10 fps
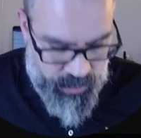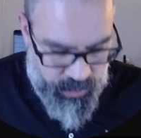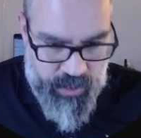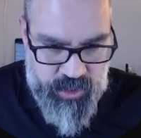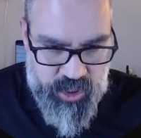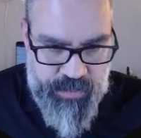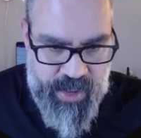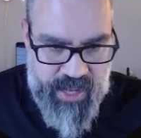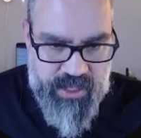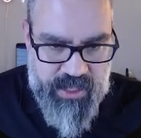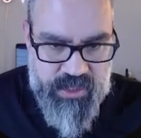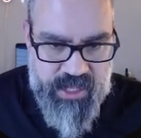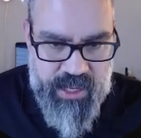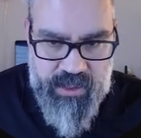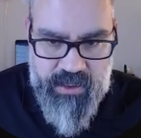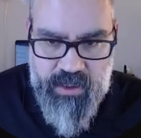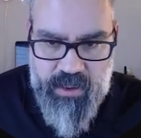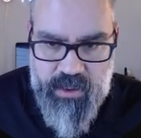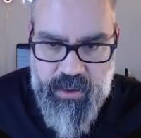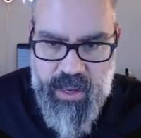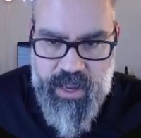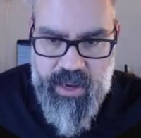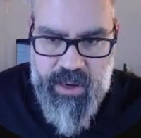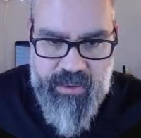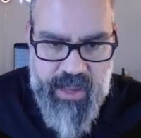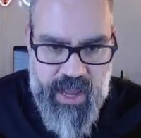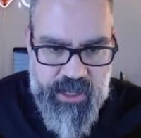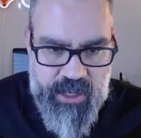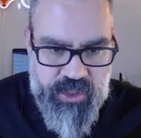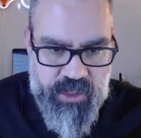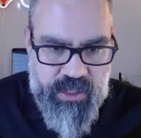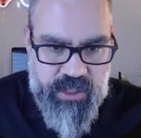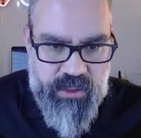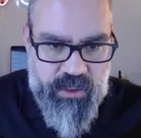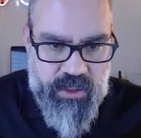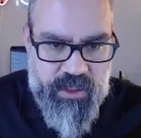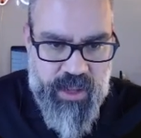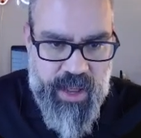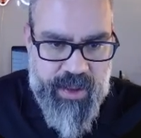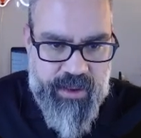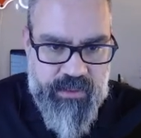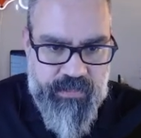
We're going to just paste those in, and that should look like